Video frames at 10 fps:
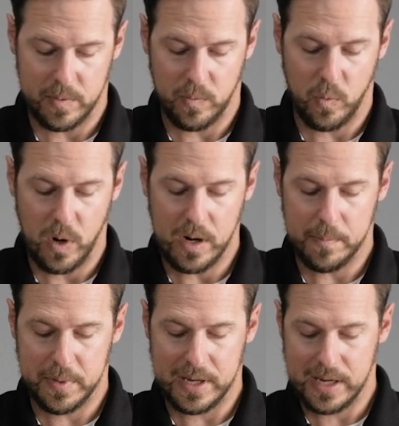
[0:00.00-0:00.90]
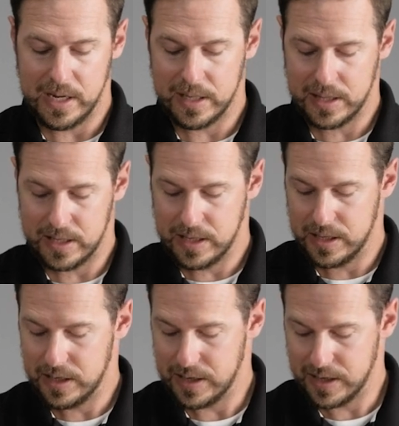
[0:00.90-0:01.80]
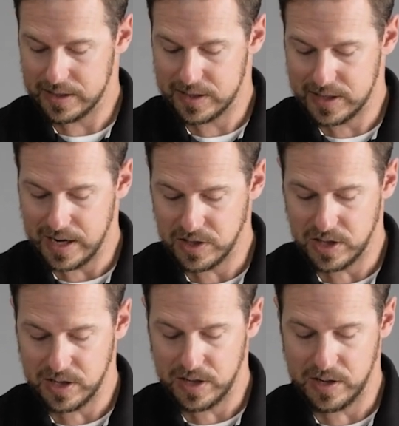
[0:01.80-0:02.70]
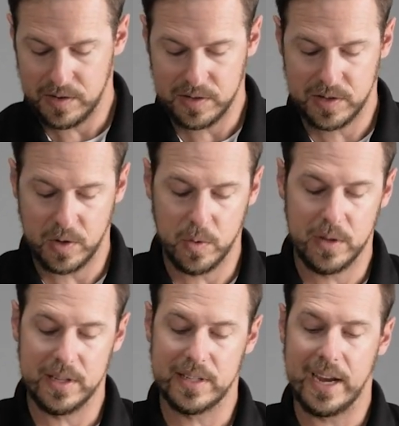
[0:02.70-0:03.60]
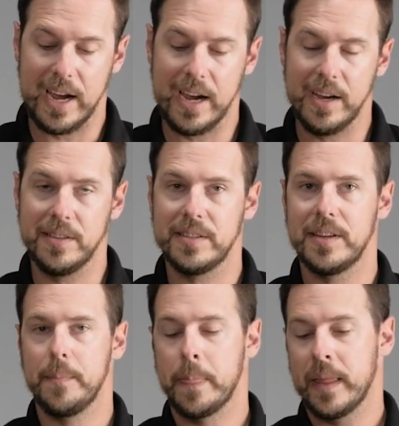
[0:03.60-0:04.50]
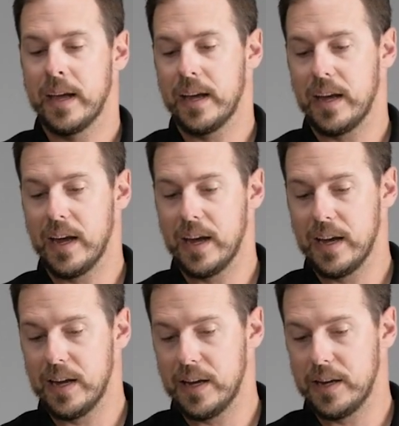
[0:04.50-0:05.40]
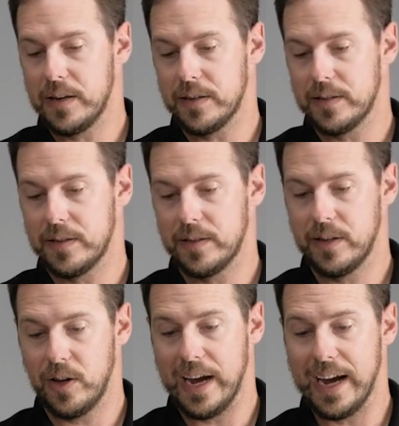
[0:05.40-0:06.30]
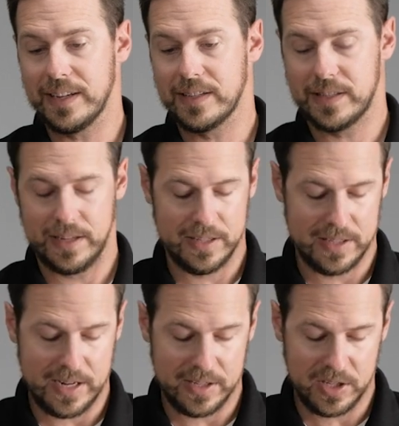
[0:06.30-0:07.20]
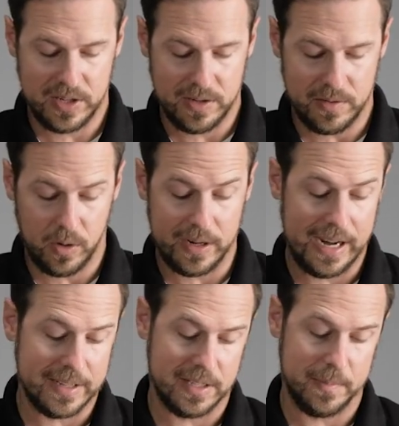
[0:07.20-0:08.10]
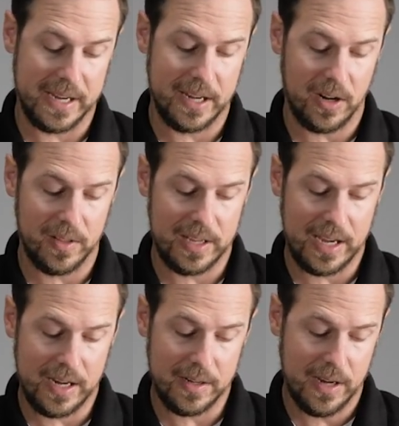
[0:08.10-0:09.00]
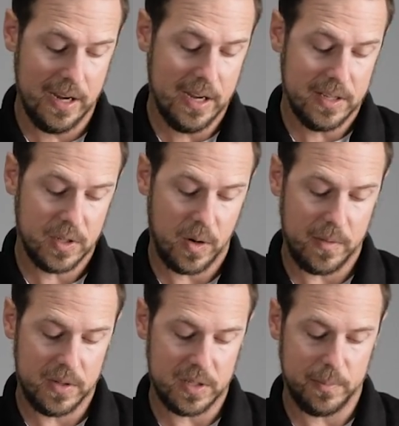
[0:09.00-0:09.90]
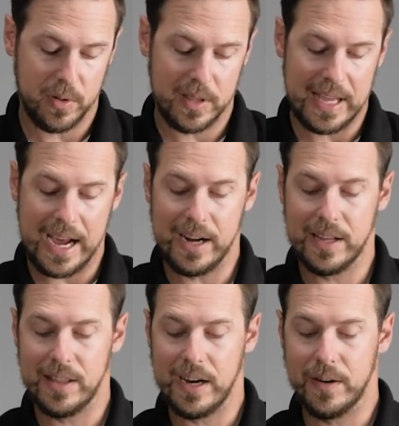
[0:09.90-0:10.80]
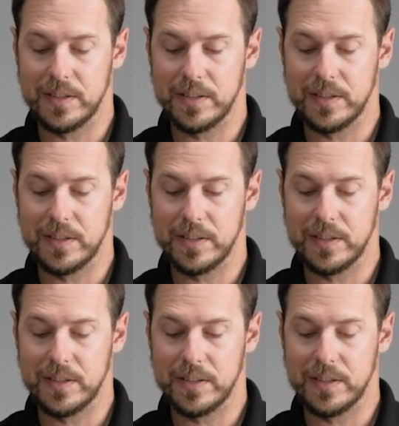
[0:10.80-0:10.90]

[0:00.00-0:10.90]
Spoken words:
One being the extension here. So this has a little hex extension or a hex spigot on the end. So I would just put that in there.